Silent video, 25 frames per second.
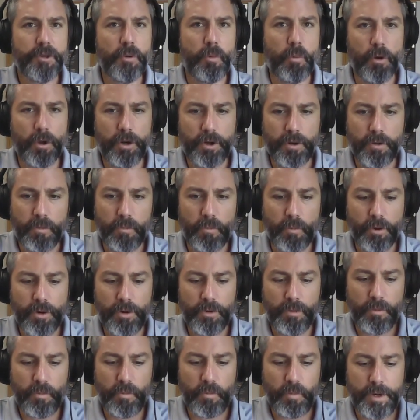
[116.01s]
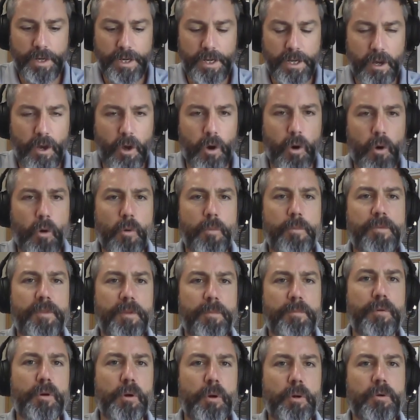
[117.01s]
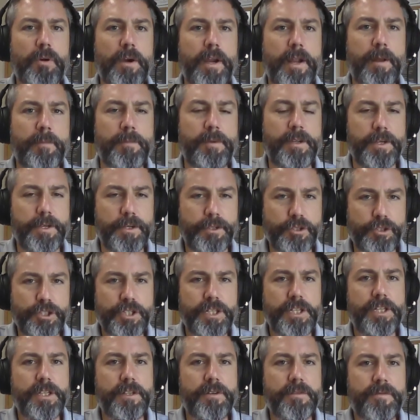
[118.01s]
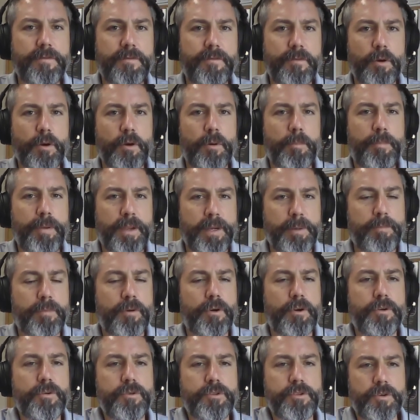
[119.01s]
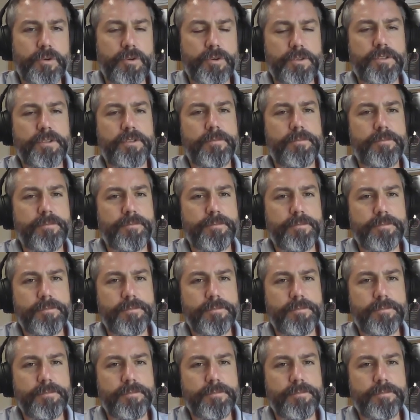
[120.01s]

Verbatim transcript: what, what do we hope the program can achieve for pig producers?